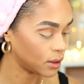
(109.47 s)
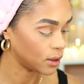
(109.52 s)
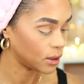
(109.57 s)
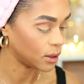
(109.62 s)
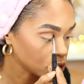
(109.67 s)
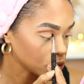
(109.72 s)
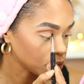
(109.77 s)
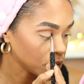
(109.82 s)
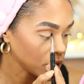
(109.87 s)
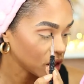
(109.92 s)

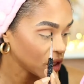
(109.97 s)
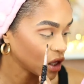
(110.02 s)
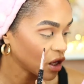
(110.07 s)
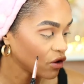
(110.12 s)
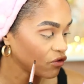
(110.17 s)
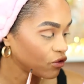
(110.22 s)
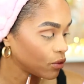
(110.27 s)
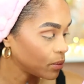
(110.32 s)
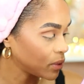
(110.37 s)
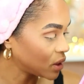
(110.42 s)
Just be
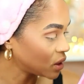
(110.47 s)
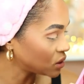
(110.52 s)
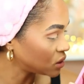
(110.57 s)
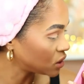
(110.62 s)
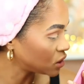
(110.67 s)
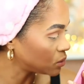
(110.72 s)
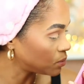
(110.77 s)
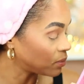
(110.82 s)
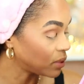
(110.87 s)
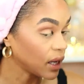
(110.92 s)
careful because
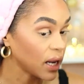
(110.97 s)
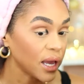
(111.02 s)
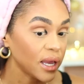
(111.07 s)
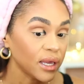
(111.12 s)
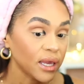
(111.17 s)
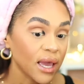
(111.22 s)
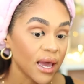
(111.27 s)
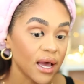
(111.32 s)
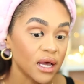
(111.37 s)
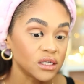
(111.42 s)
this
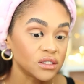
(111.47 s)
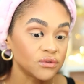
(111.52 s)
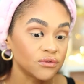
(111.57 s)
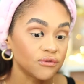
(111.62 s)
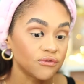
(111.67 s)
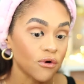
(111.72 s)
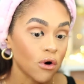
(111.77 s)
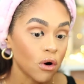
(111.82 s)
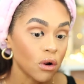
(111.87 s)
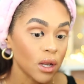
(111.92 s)
black has
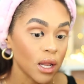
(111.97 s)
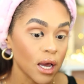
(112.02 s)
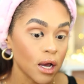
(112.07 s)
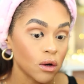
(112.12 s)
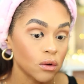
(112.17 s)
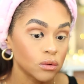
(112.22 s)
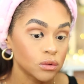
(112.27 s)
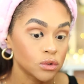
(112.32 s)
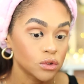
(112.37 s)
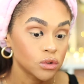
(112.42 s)

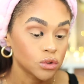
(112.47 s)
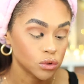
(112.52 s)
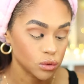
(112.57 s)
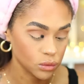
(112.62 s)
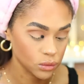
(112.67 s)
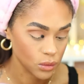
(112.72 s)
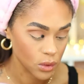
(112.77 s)
fallouts.